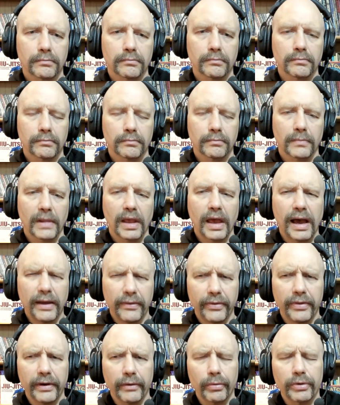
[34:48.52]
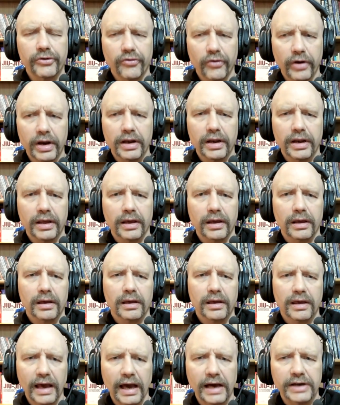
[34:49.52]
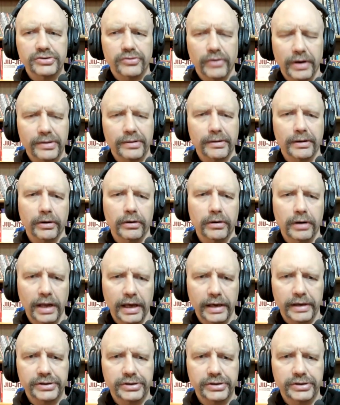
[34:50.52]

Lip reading: And they were training catch wrestling or Lancashire